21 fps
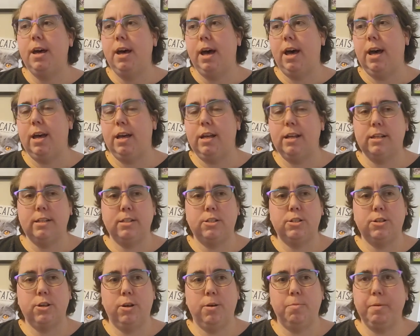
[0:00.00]
Uh, and
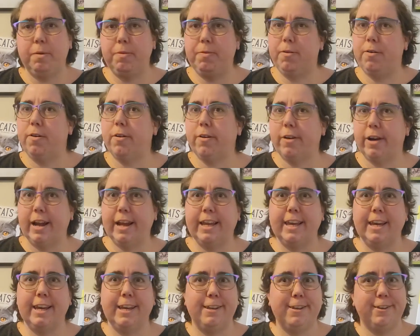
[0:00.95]
so before I
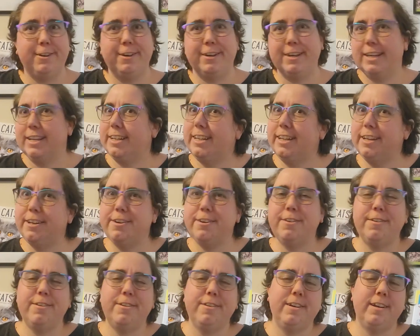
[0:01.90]
get to cooking
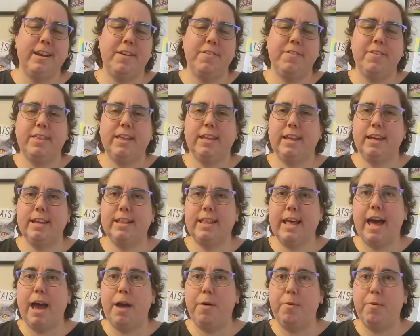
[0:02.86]
dinner and everything like that,